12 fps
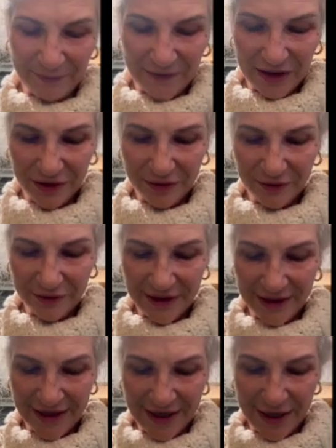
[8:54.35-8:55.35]
you know,
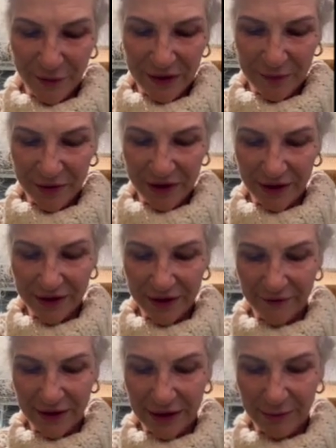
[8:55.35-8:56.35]
I was
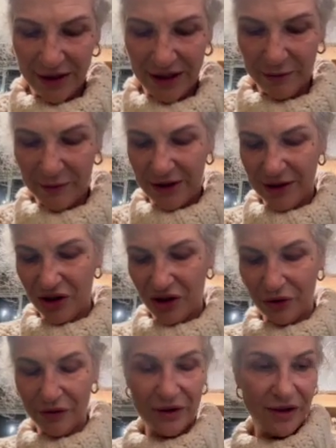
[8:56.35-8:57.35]
productive, and I made my
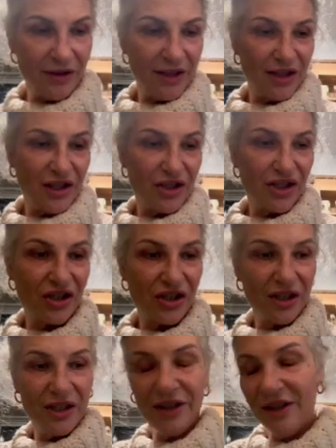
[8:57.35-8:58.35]
children each
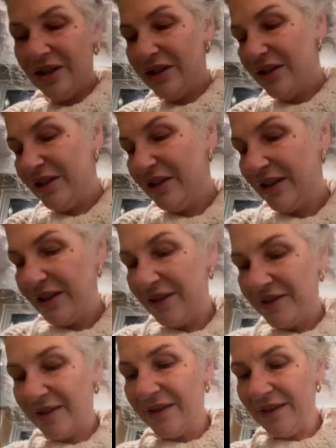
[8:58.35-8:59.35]
a
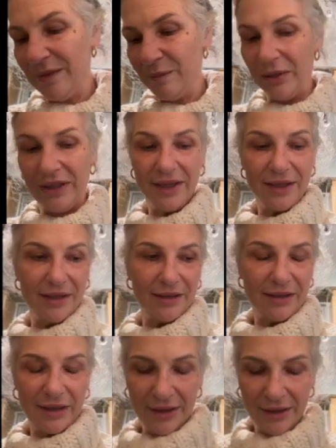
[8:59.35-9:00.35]
king-size blanket
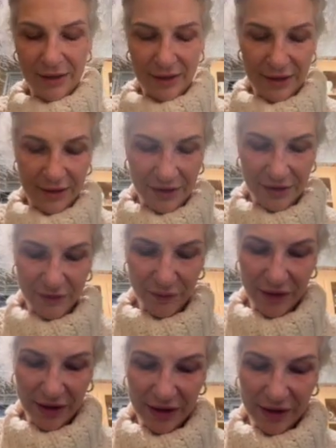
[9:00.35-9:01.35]

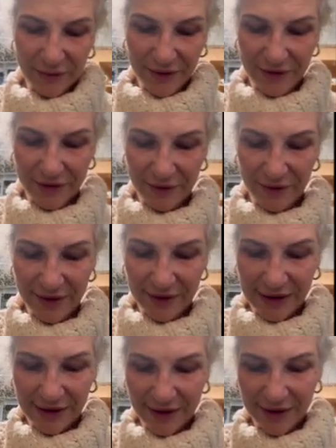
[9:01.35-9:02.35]
while I was doing
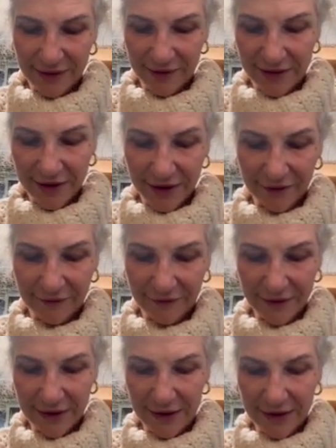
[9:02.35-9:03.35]
that kind of stuff.
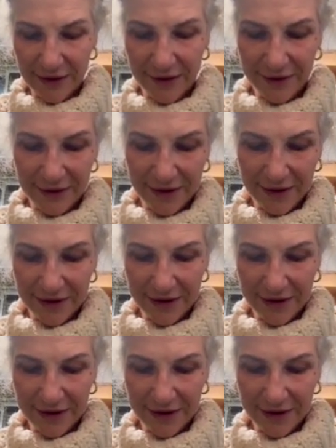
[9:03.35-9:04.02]
And